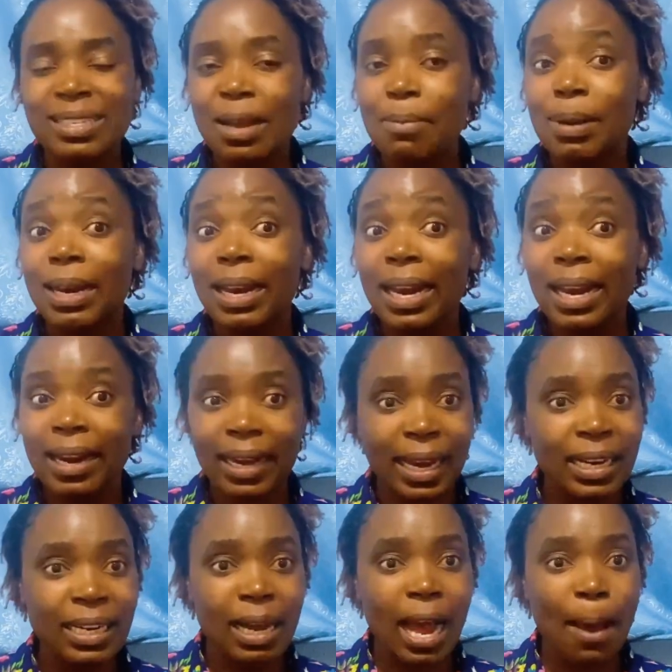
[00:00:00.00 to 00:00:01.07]
some
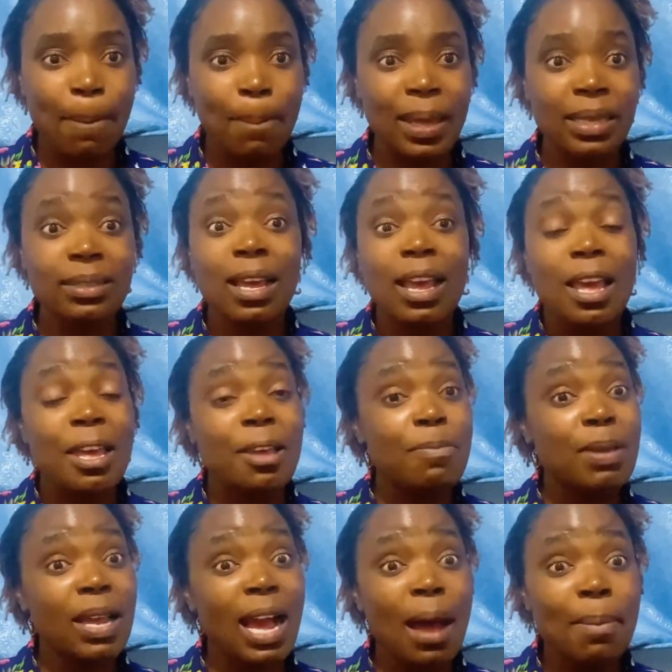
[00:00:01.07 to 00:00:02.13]
red carpet, he
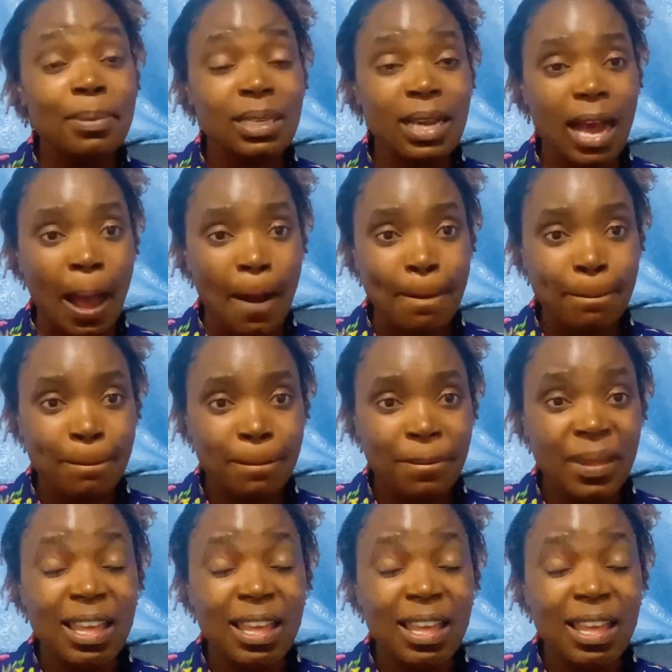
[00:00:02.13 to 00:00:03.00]
becomes calm,